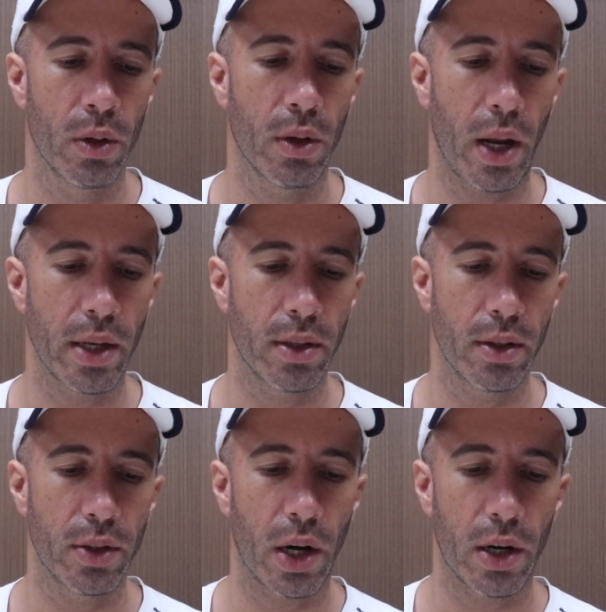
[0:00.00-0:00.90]

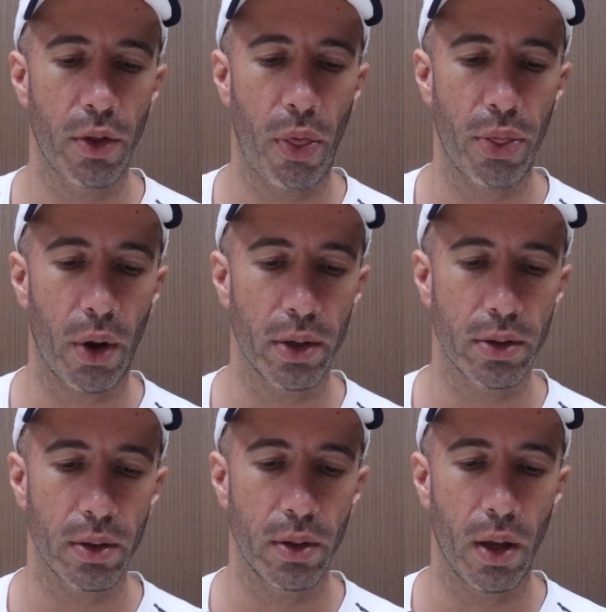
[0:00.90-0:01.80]
Classes are
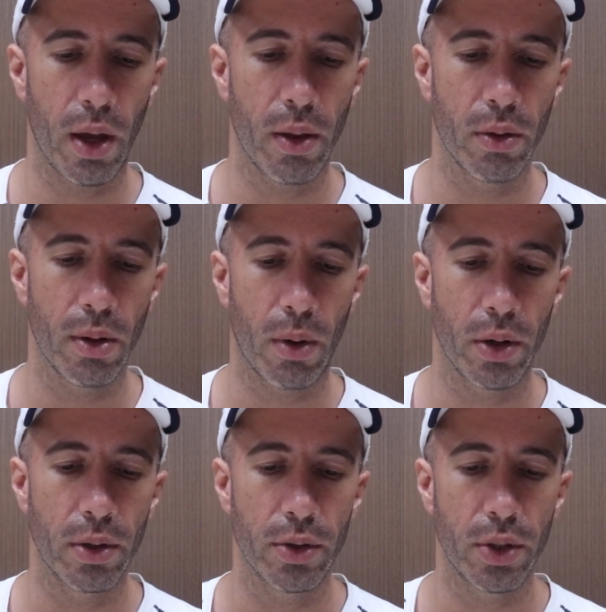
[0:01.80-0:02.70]
taught in the
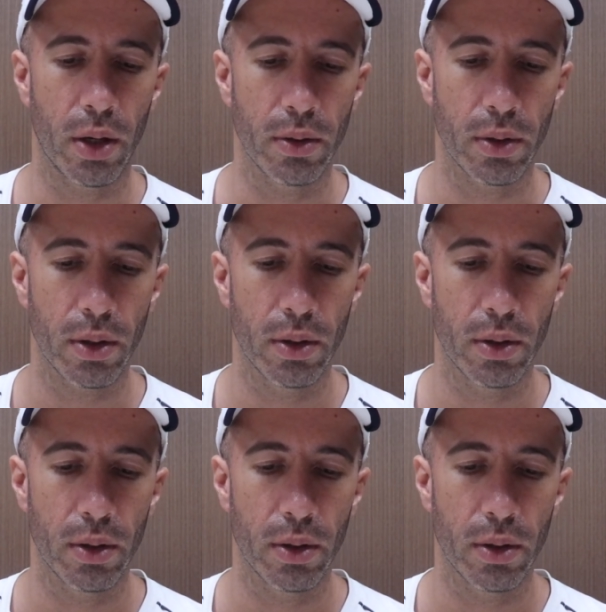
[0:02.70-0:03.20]
mother tongue.